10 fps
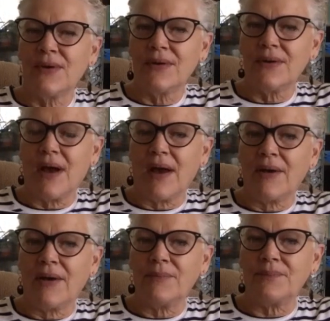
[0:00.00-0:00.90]

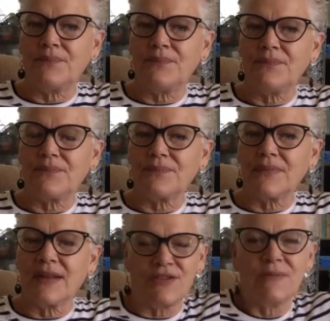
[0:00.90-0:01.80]
um,
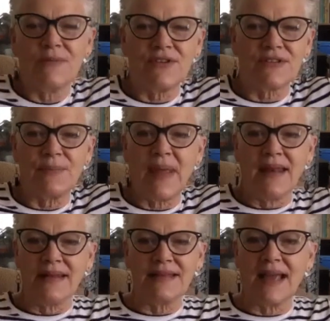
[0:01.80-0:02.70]
in terms of just a
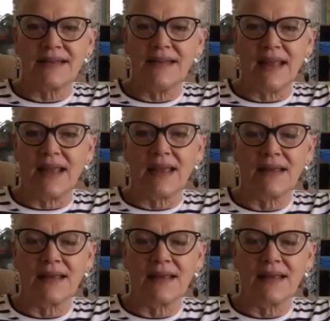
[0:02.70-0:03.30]
painting technique.